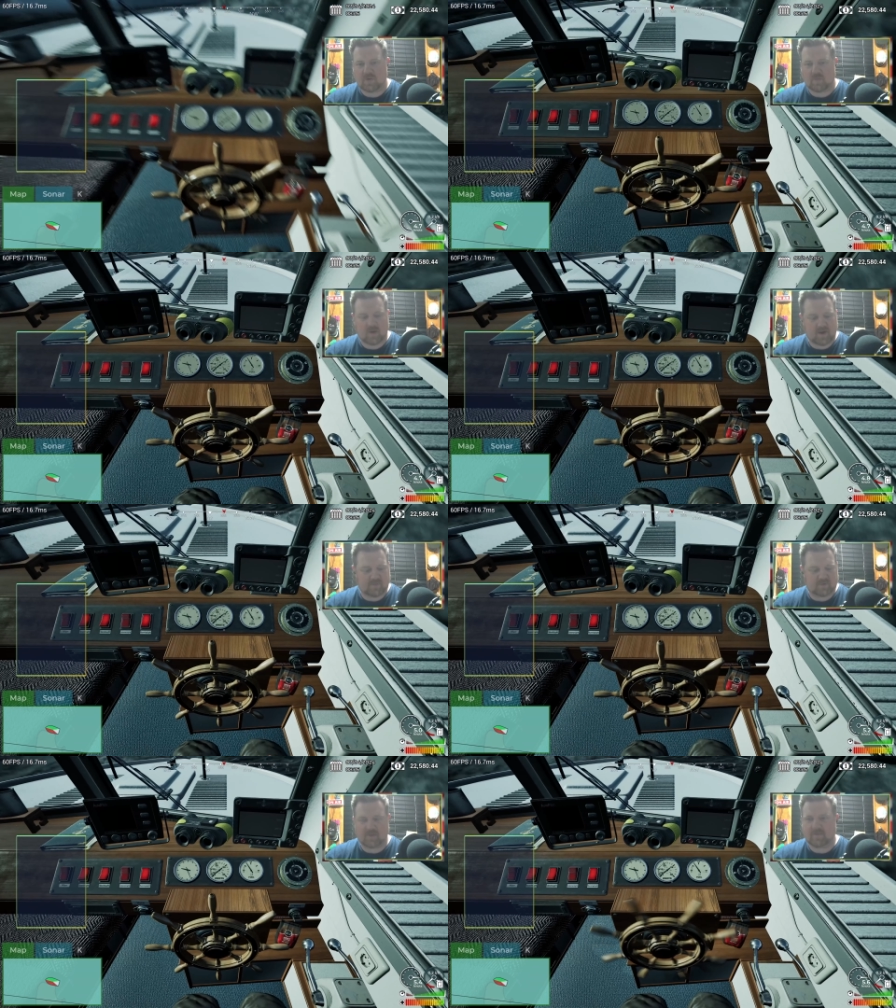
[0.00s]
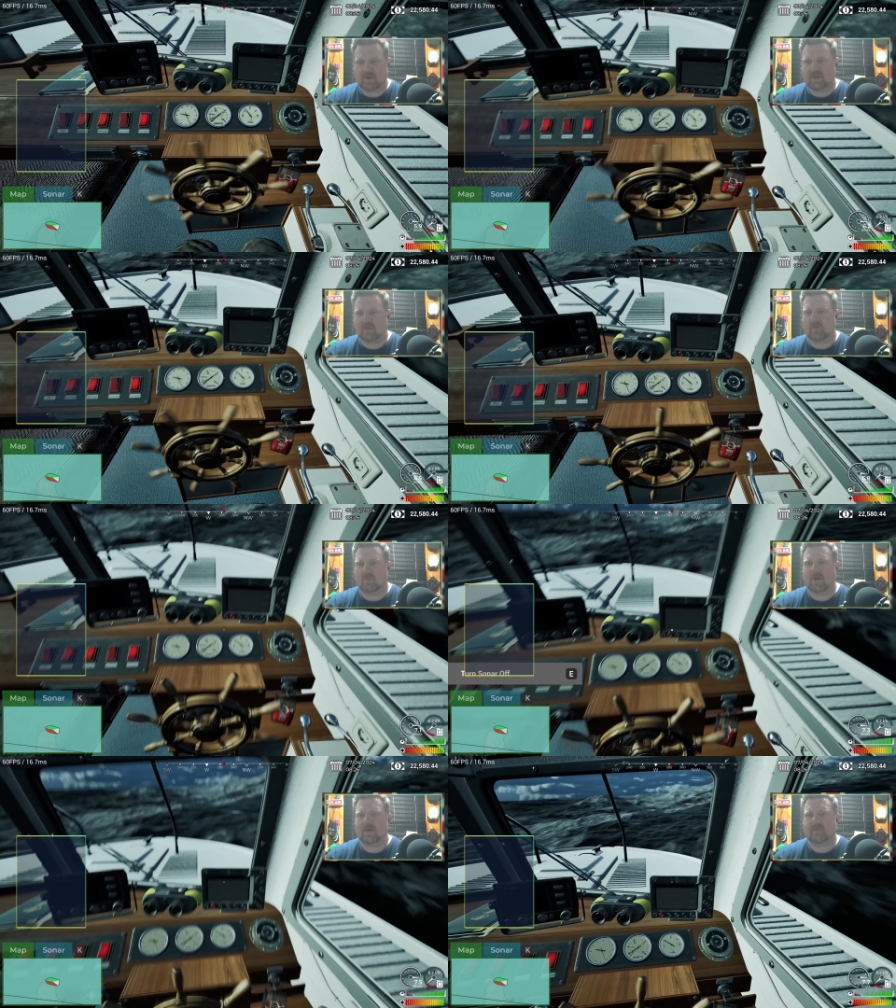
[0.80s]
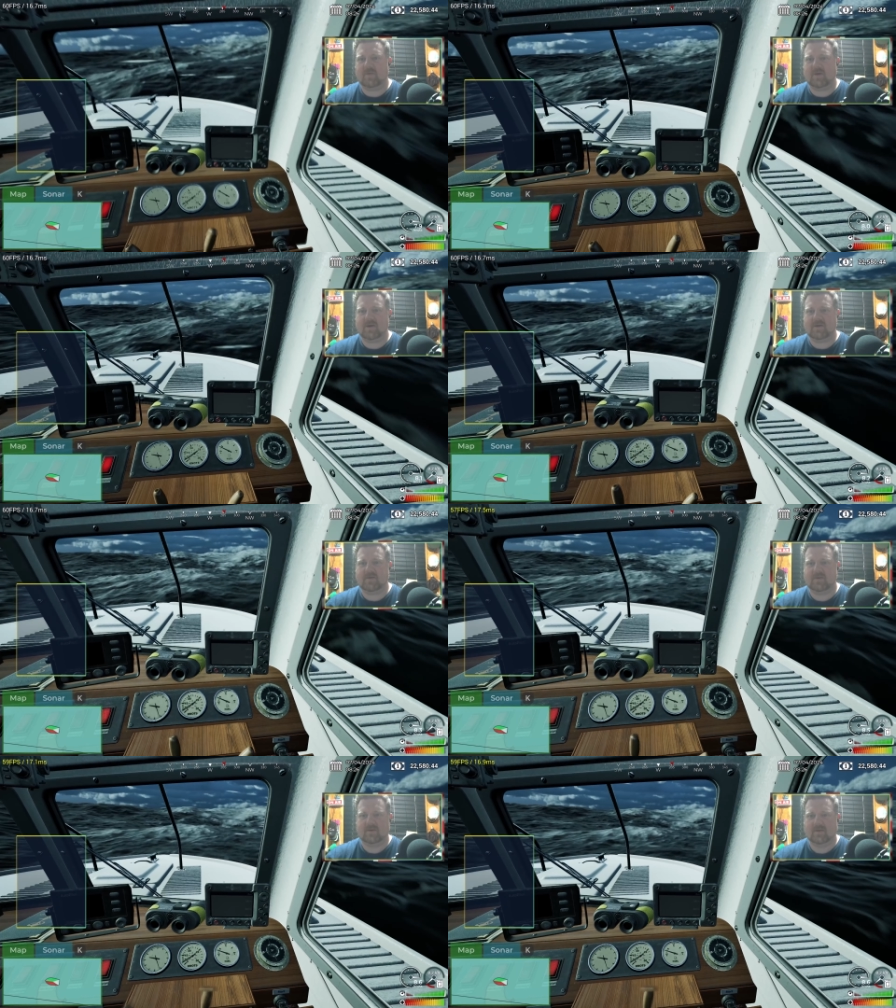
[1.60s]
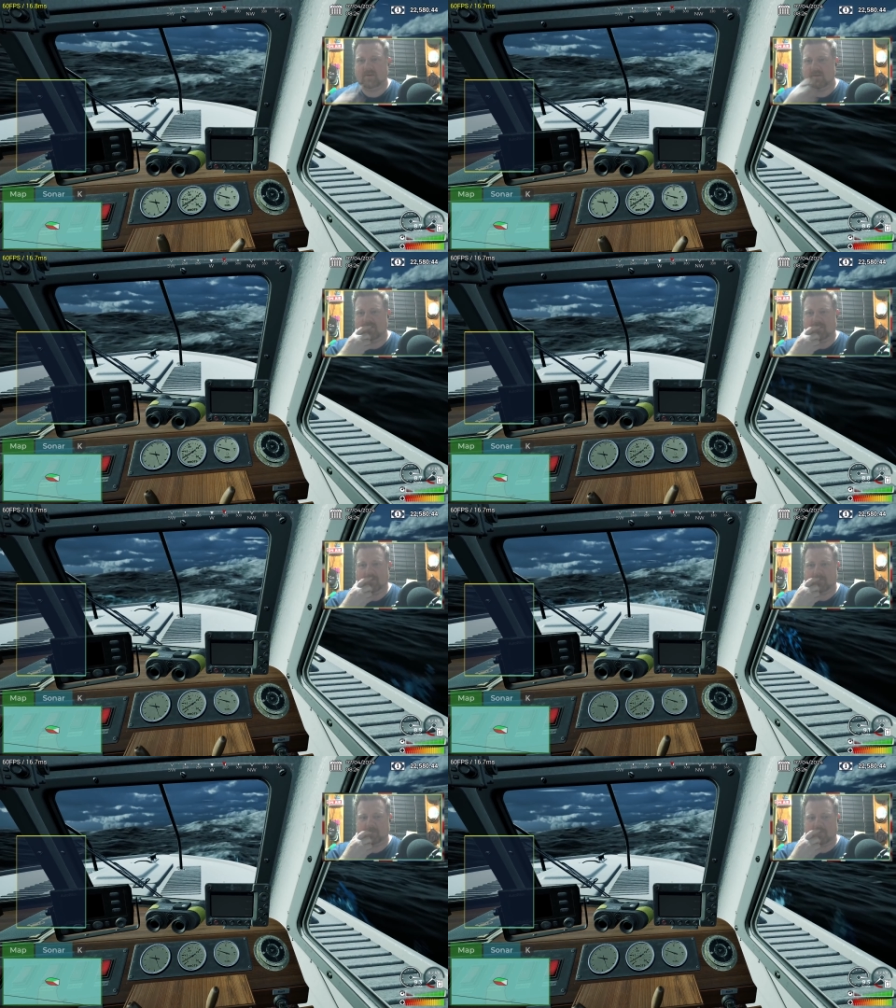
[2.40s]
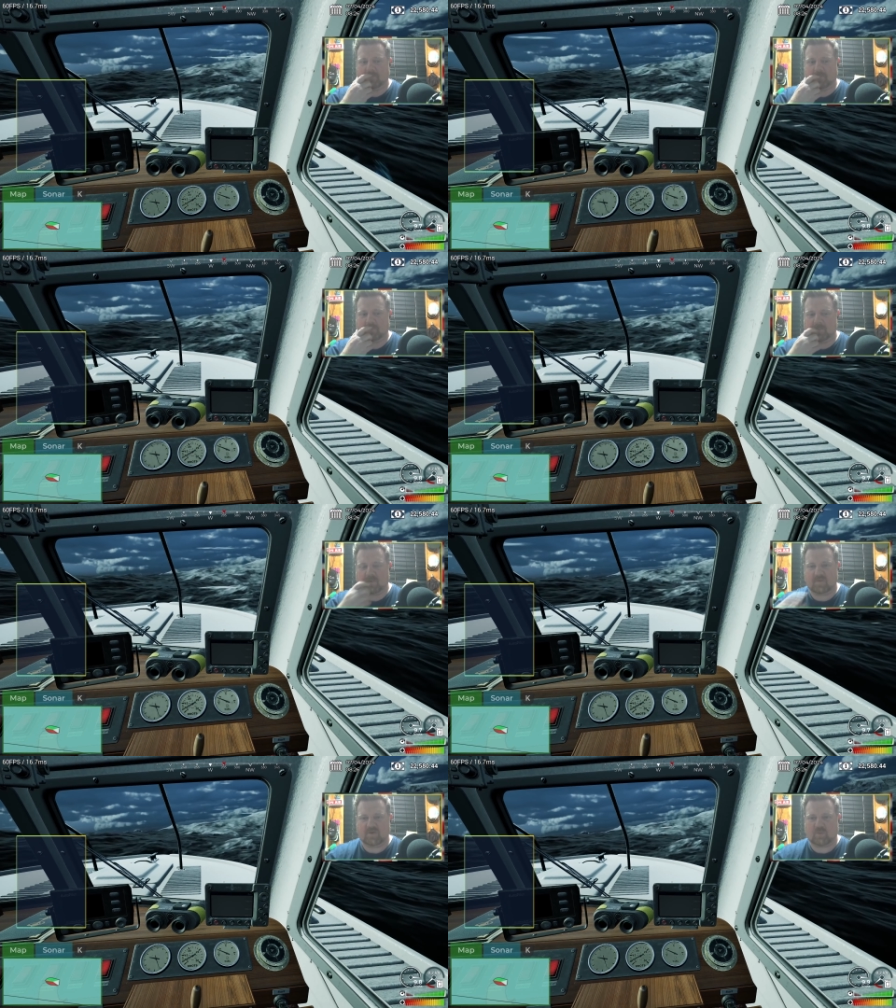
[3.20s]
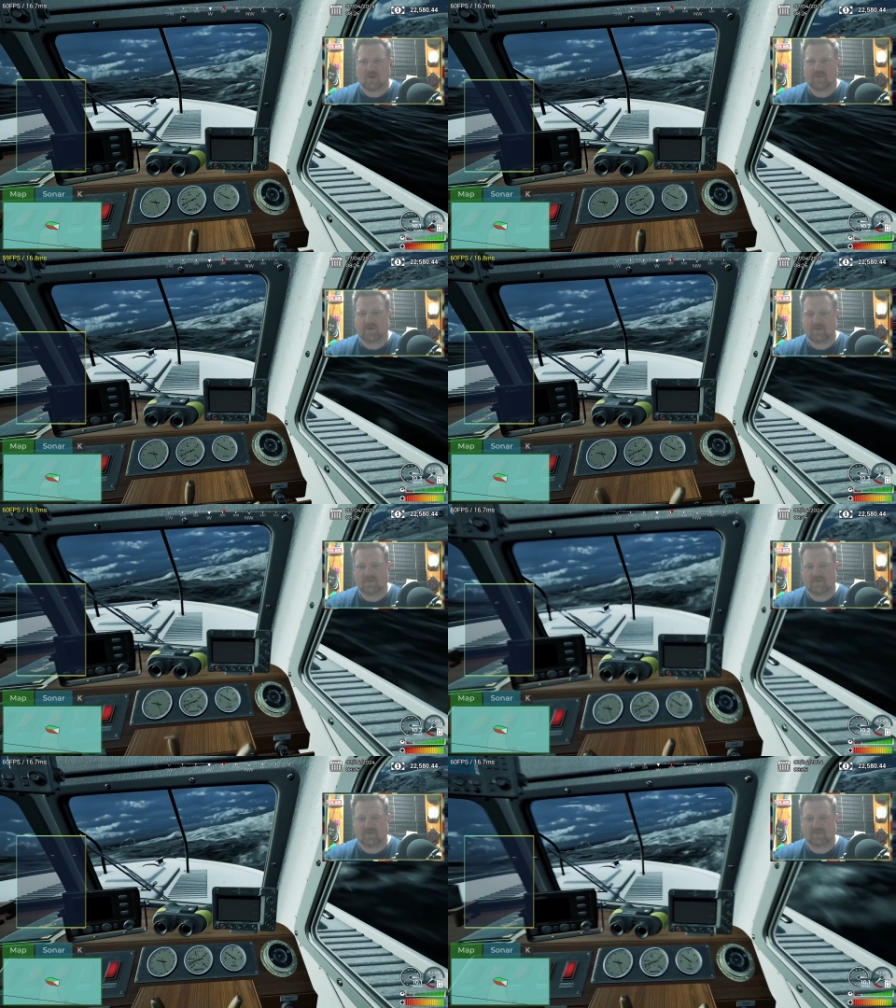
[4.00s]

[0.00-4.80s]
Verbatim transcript: of bait or you've run out of hooks or whatever, then uh, you're good